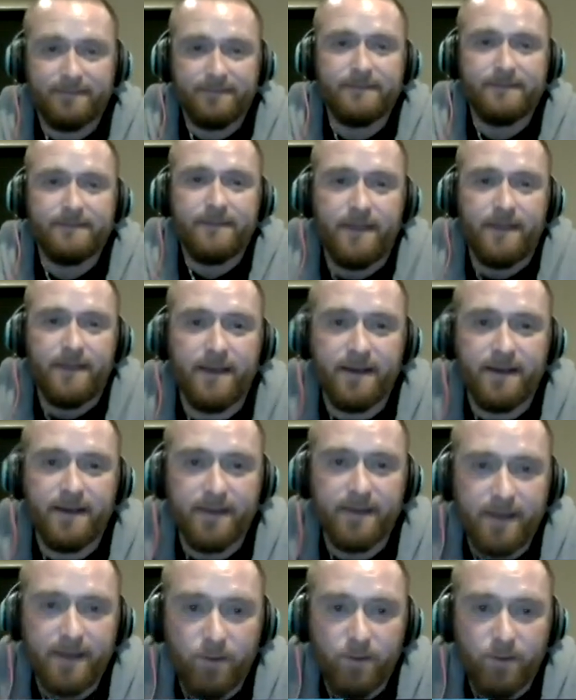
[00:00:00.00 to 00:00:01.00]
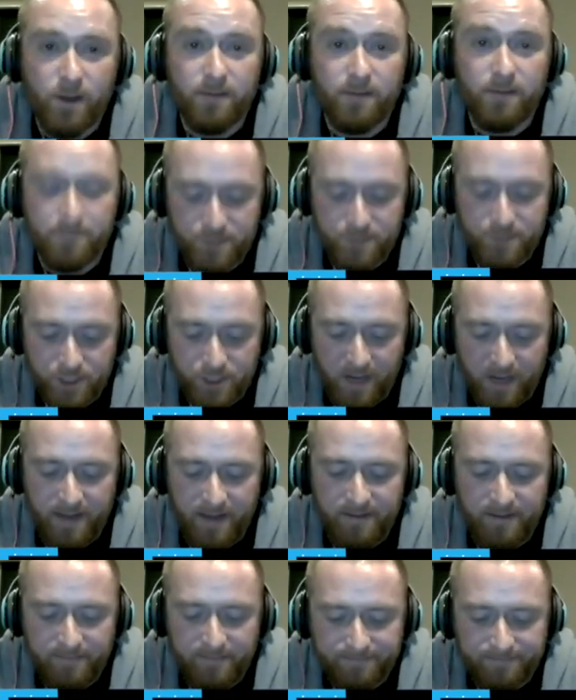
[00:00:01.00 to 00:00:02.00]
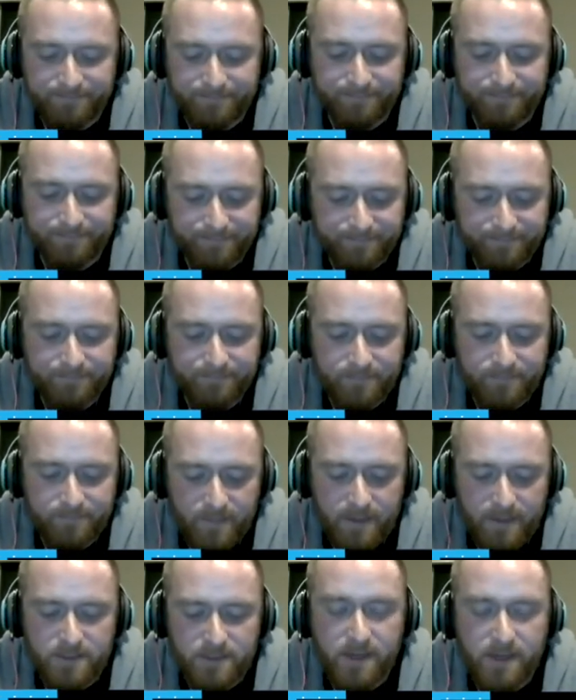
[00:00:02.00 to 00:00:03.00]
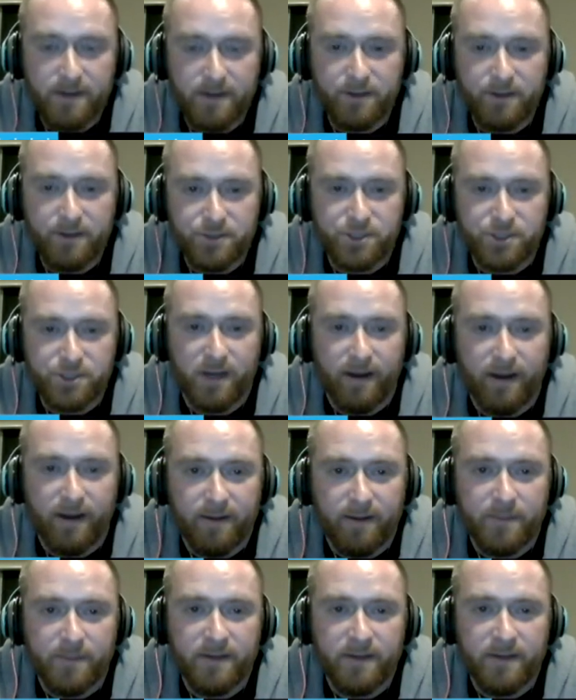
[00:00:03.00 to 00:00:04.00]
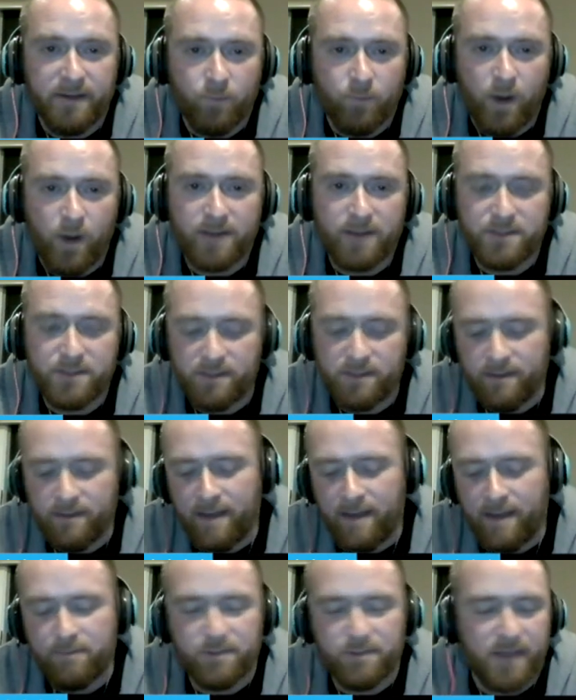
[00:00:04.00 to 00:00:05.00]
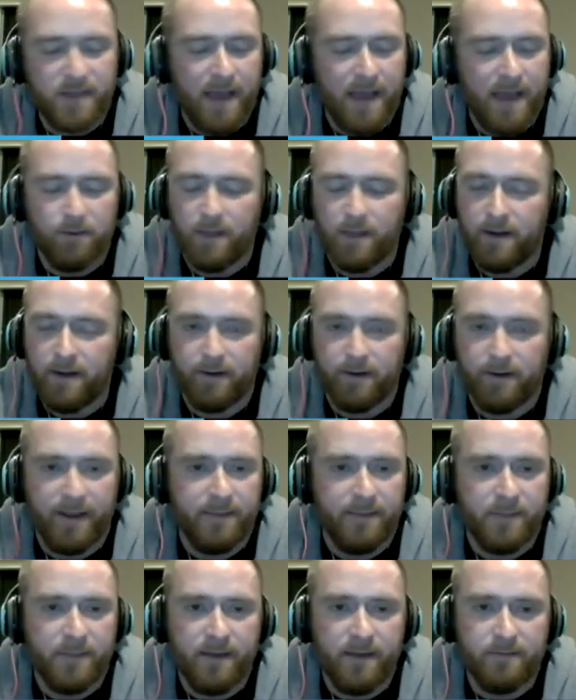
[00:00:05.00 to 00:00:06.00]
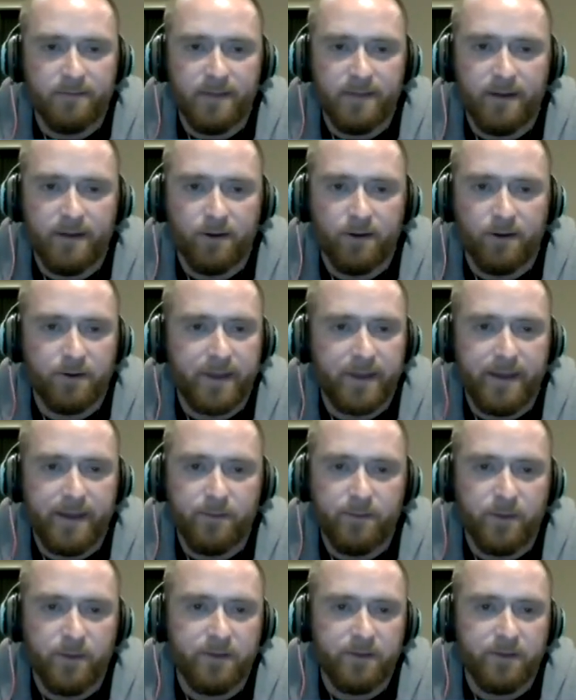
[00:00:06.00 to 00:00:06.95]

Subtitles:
Yeah. Well, John, he's got a good shot. I mean, Watson, that was an outlier game. That hurricane weather.